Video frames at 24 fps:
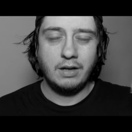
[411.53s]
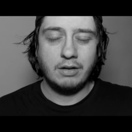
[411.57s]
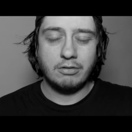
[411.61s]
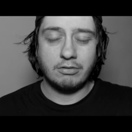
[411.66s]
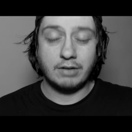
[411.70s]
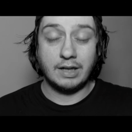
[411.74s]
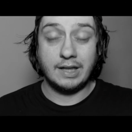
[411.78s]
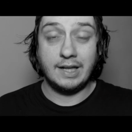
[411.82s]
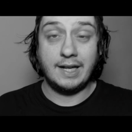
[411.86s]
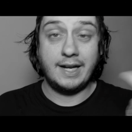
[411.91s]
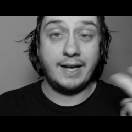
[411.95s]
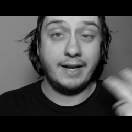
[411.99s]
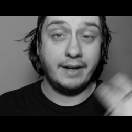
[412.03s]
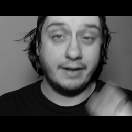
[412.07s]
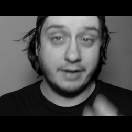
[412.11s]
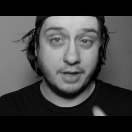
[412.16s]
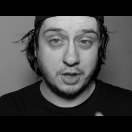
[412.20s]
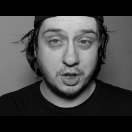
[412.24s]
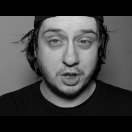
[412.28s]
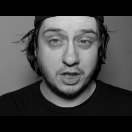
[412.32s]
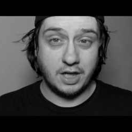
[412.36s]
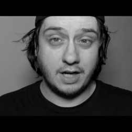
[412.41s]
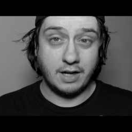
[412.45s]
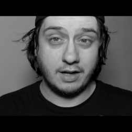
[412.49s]
rely on a
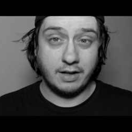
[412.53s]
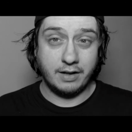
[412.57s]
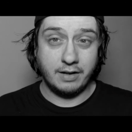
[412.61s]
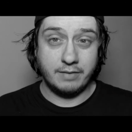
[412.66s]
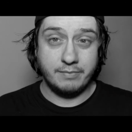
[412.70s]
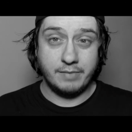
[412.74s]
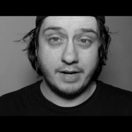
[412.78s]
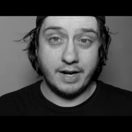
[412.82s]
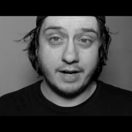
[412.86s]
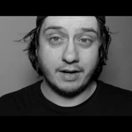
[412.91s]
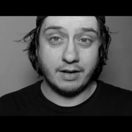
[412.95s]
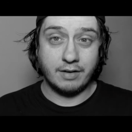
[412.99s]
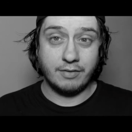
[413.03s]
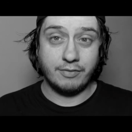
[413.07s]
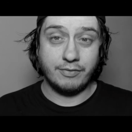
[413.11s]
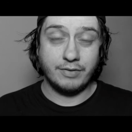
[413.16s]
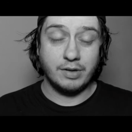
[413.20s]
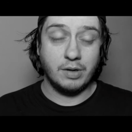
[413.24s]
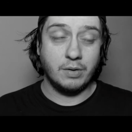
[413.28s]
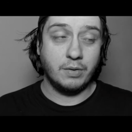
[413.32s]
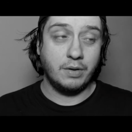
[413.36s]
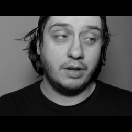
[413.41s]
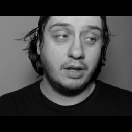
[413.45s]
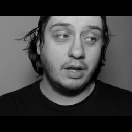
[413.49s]
shotgun
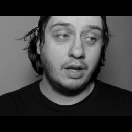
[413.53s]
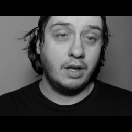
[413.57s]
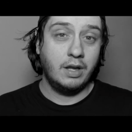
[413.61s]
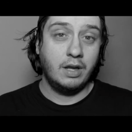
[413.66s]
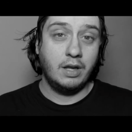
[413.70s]
microphone